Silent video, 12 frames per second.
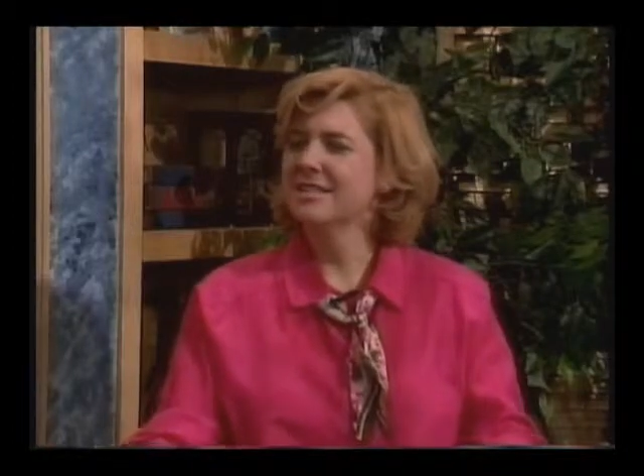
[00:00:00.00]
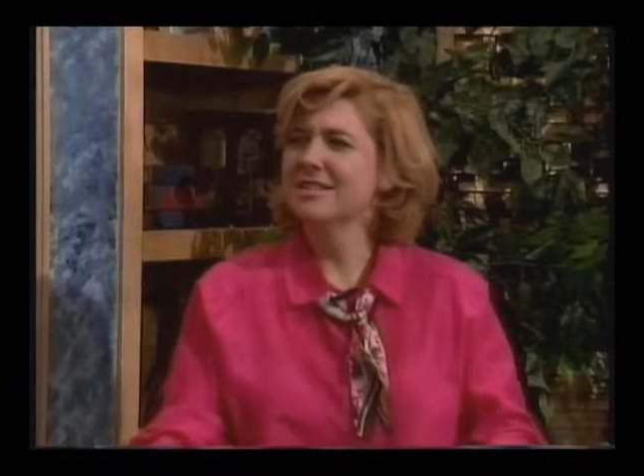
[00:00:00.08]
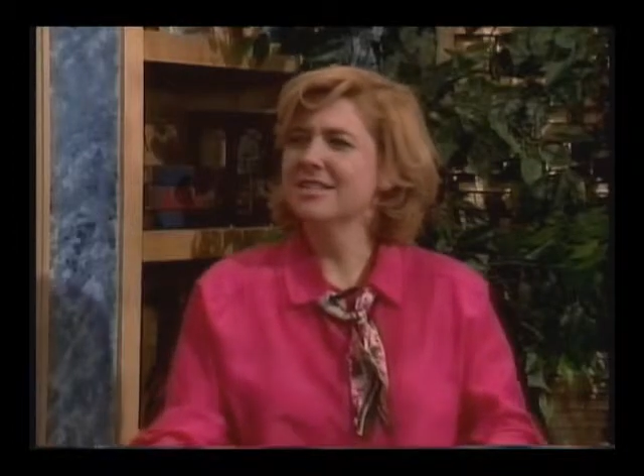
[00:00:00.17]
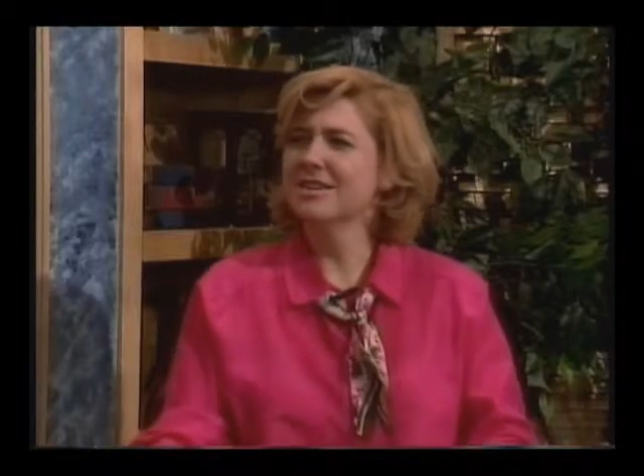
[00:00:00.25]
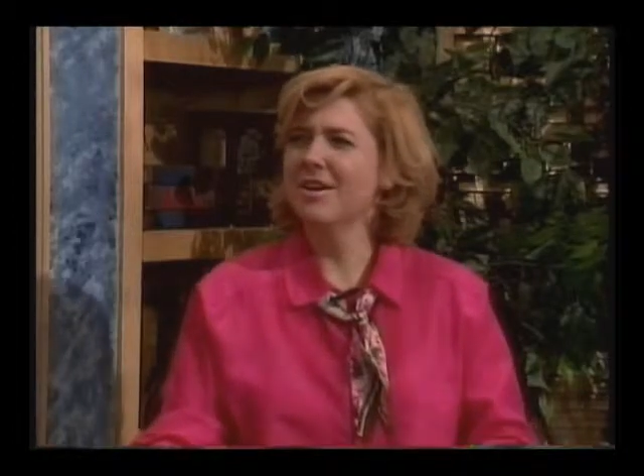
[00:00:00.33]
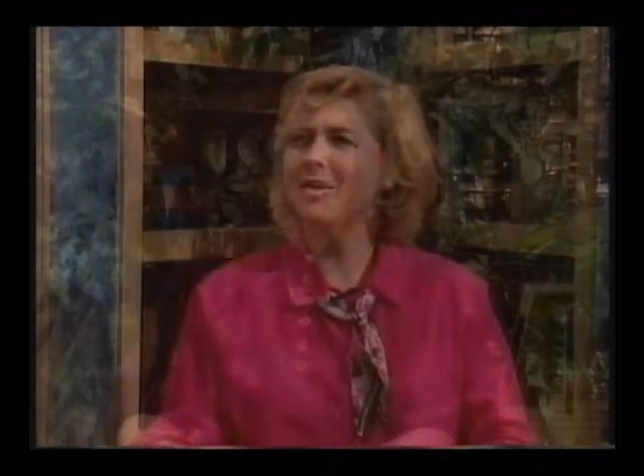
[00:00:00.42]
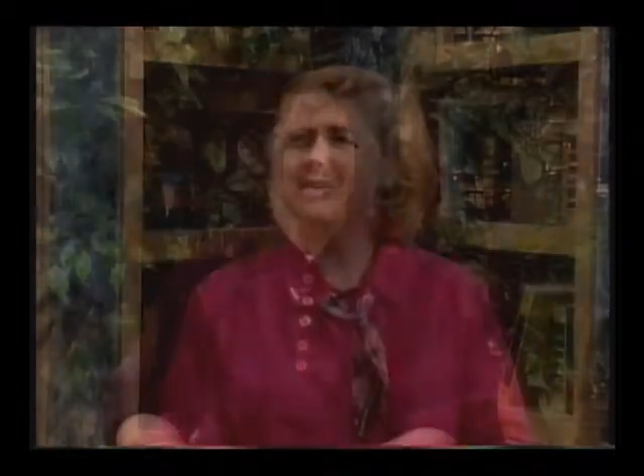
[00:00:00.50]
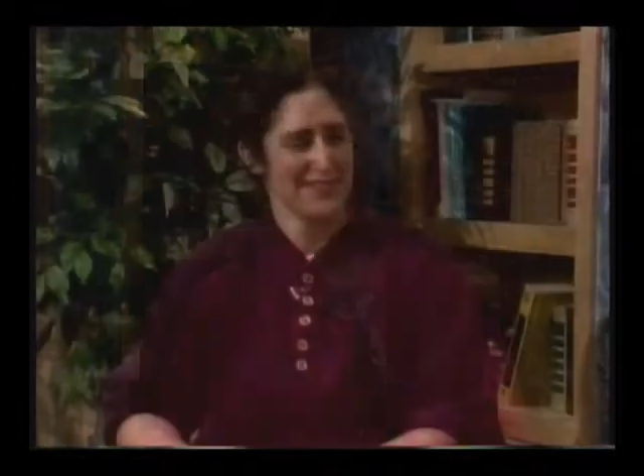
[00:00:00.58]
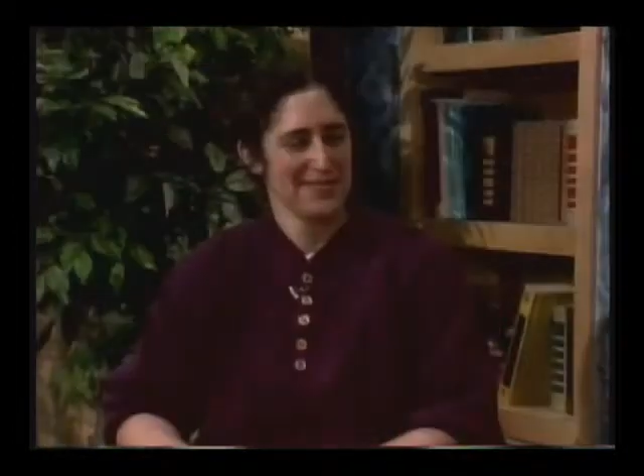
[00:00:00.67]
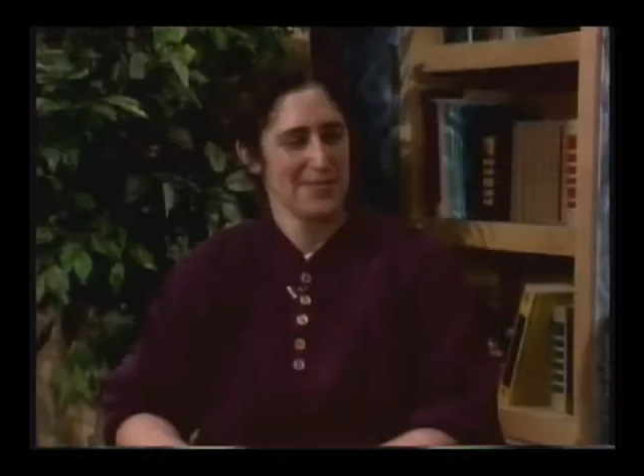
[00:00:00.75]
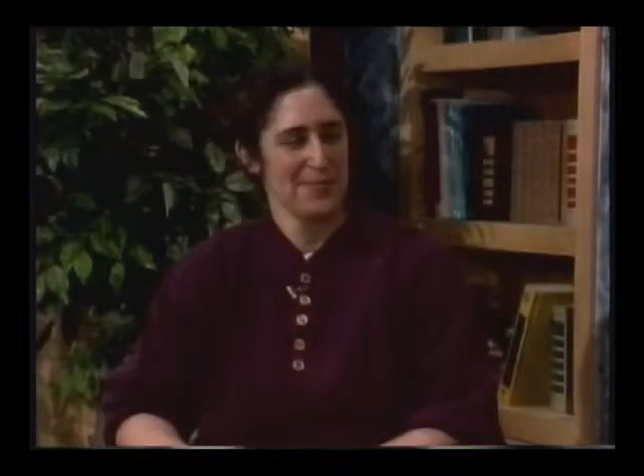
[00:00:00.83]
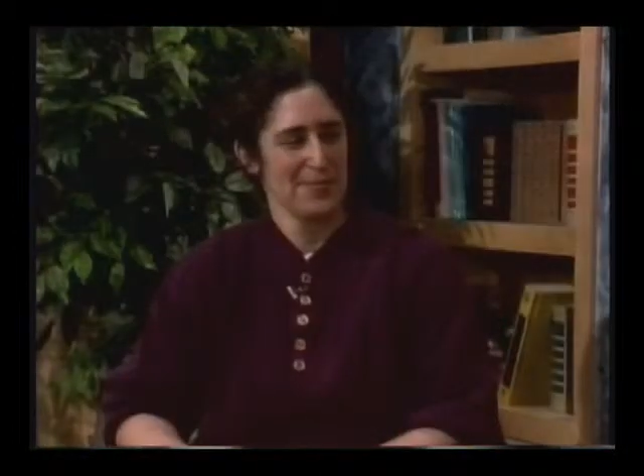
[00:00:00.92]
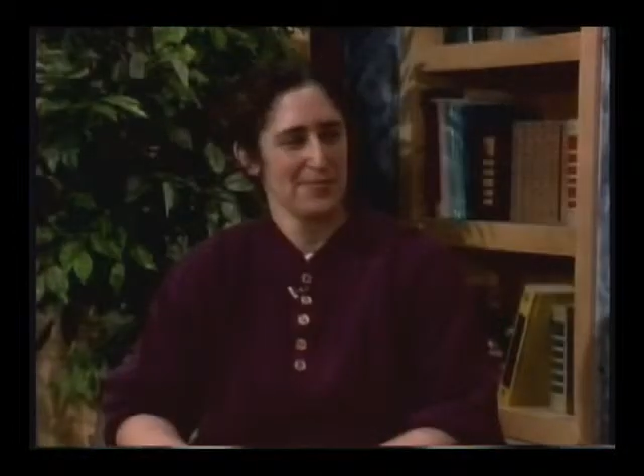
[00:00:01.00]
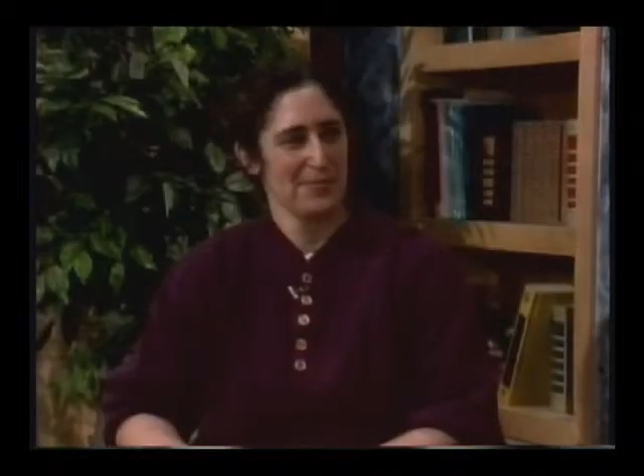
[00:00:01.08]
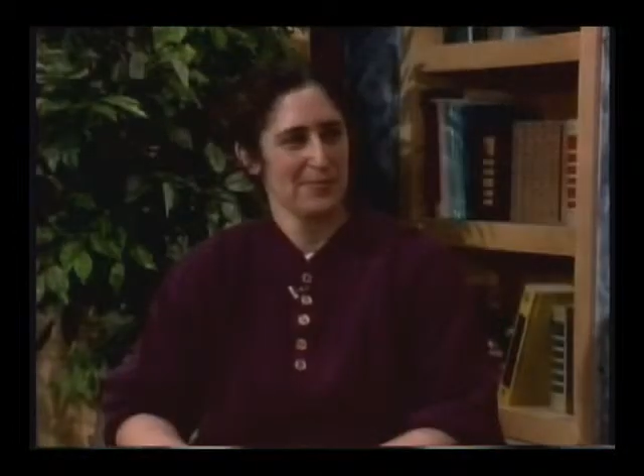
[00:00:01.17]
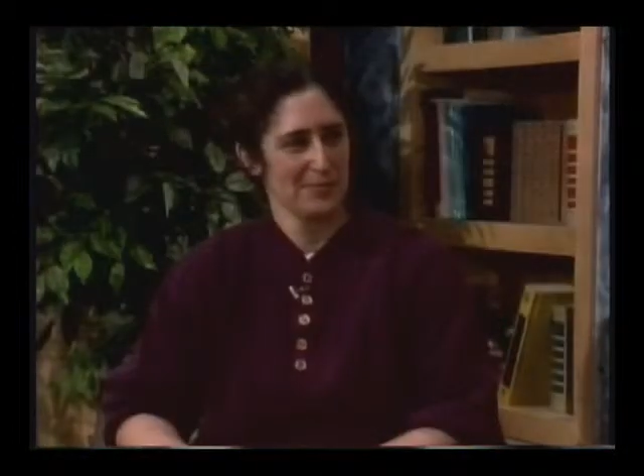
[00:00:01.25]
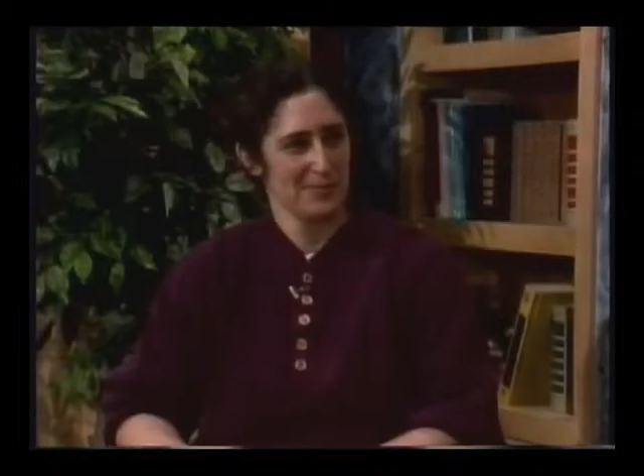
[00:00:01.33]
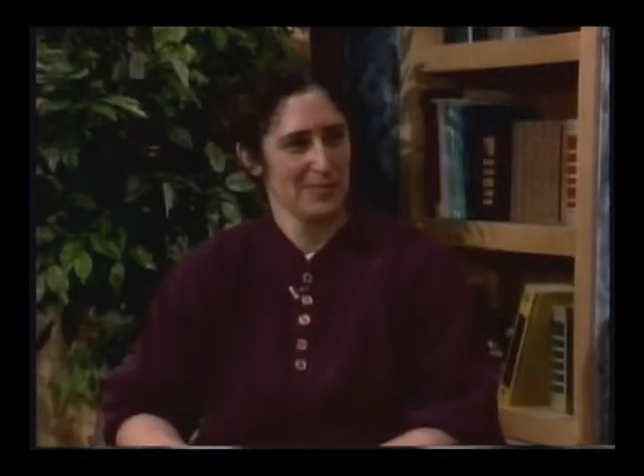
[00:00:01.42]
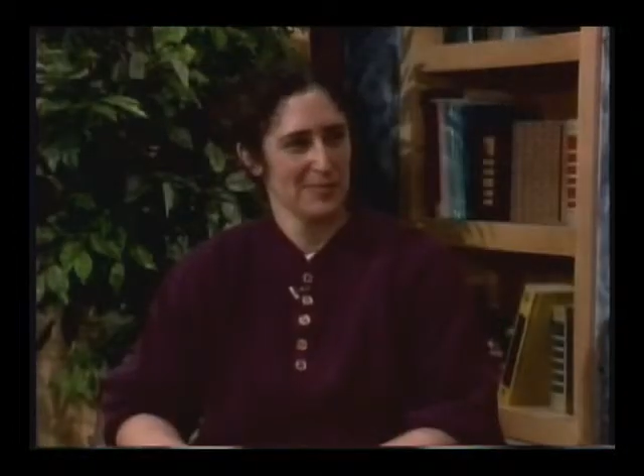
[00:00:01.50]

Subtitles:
So I think that this is